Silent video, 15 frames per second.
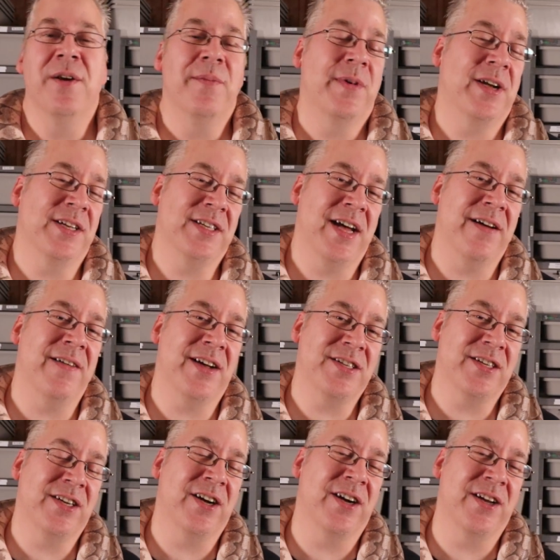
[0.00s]
Because I've
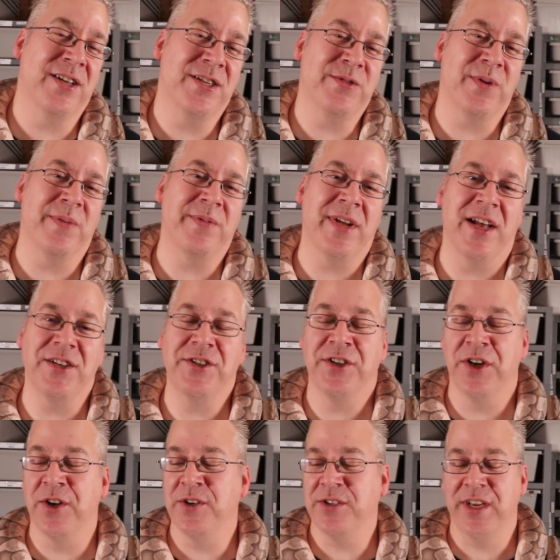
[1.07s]
actually gone to these reptile
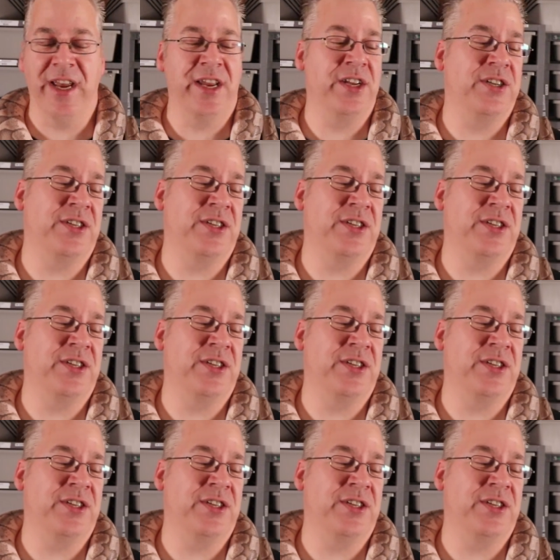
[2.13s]
shows and